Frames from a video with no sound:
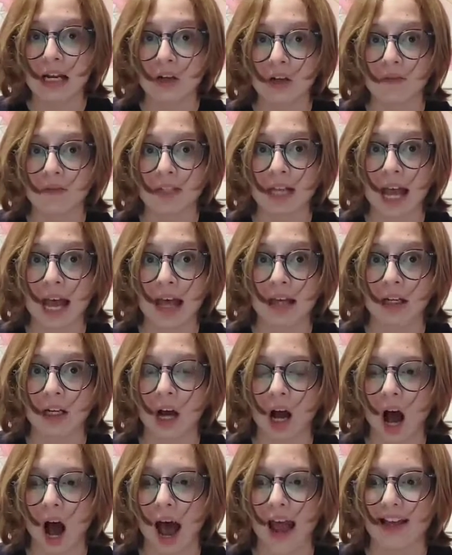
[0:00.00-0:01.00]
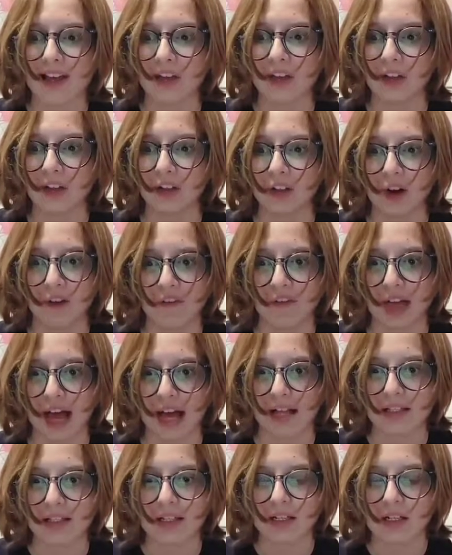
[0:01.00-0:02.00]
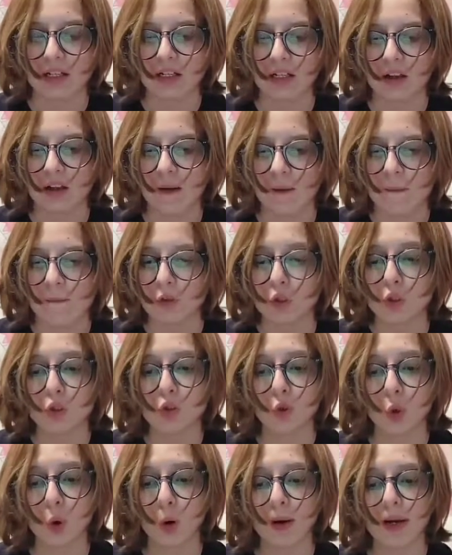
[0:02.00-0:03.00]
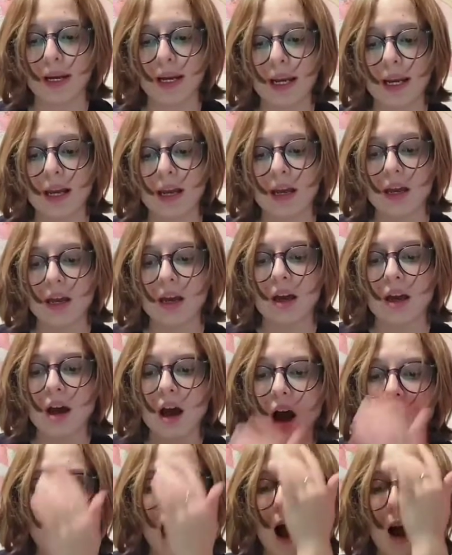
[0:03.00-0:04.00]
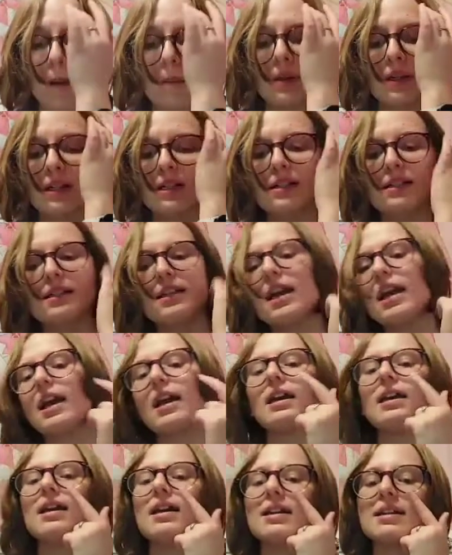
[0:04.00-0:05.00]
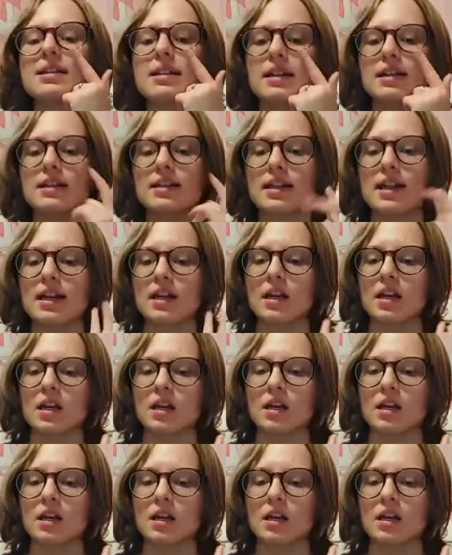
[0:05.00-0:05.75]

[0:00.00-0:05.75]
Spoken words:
out of 10. I love that. Story, I'm gonna say it's like,